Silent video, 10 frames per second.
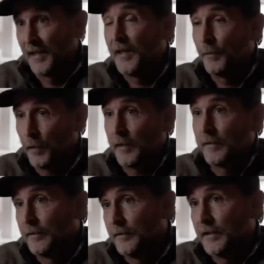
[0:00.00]
And they
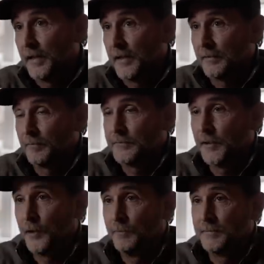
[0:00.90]
were, they,
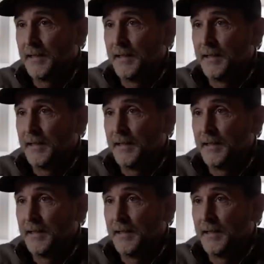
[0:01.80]
you know.